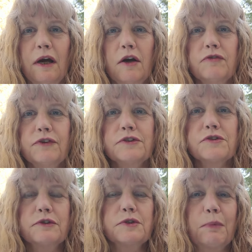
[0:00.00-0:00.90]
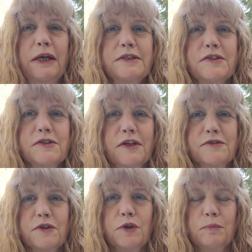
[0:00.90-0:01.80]
Our first responses
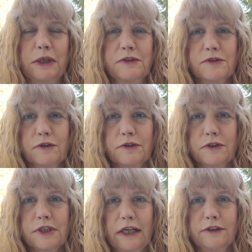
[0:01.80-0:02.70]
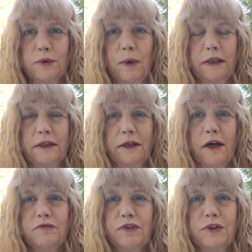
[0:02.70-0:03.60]
as humans are to tend to want the
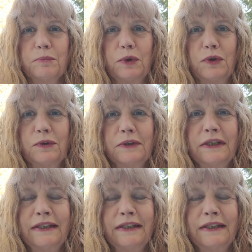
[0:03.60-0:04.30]
comfortable